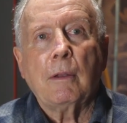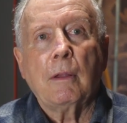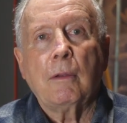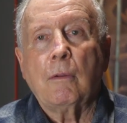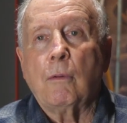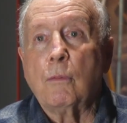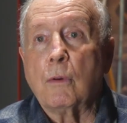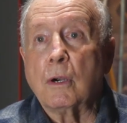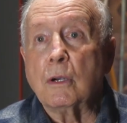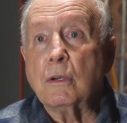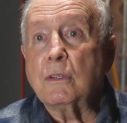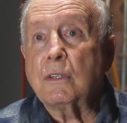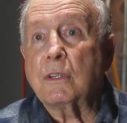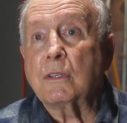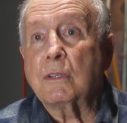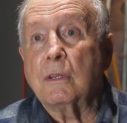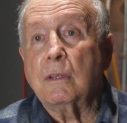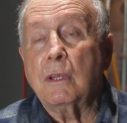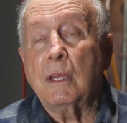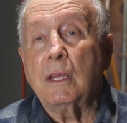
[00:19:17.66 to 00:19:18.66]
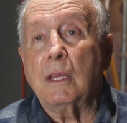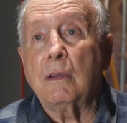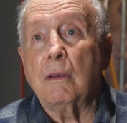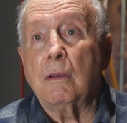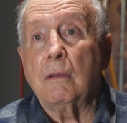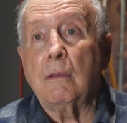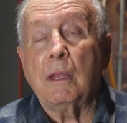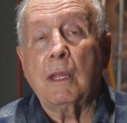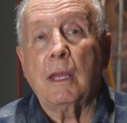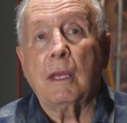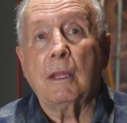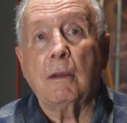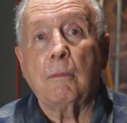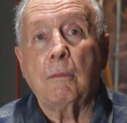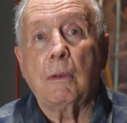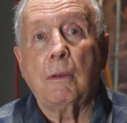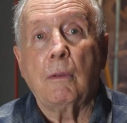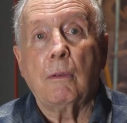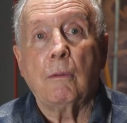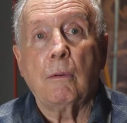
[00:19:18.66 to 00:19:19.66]
Worse in
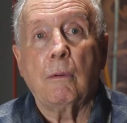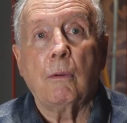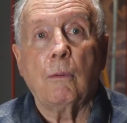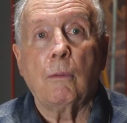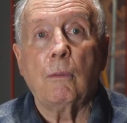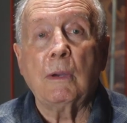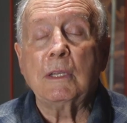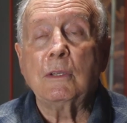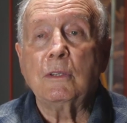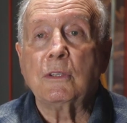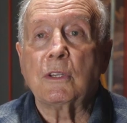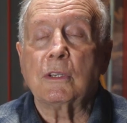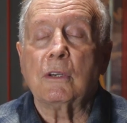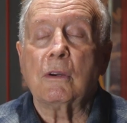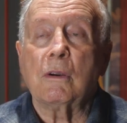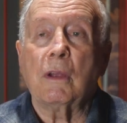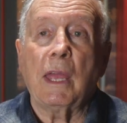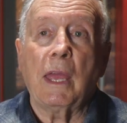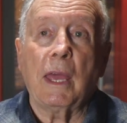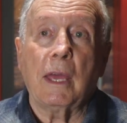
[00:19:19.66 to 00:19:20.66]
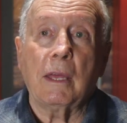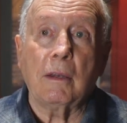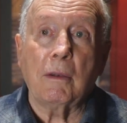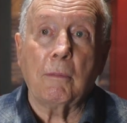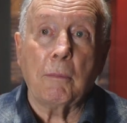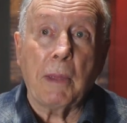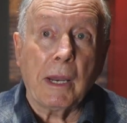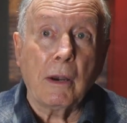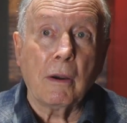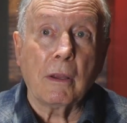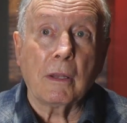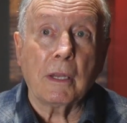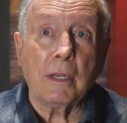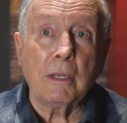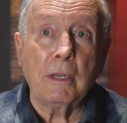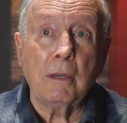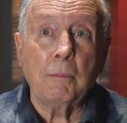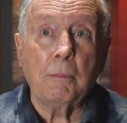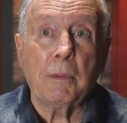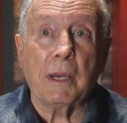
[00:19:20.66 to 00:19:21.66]
Windsor and
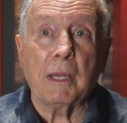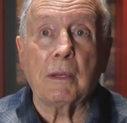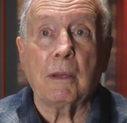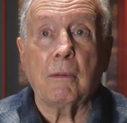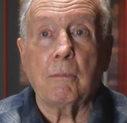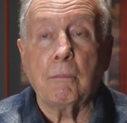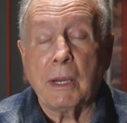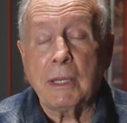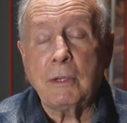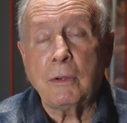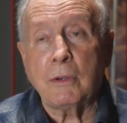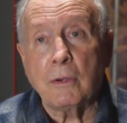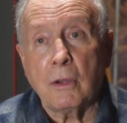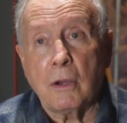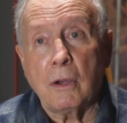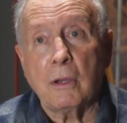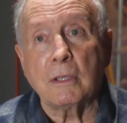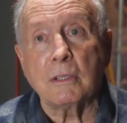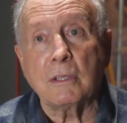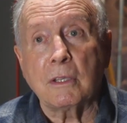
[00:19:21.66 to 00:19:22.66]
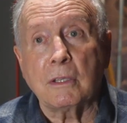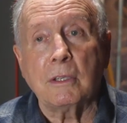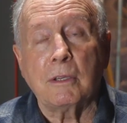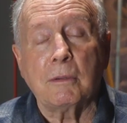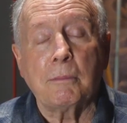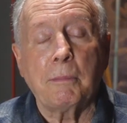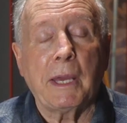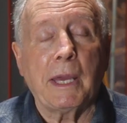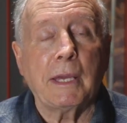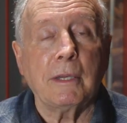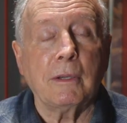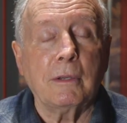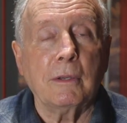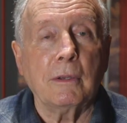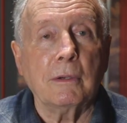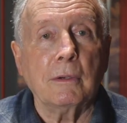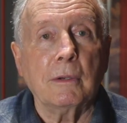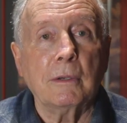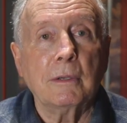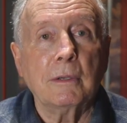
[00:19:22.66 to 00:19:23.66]
Maryland, but Montreal is still bad too.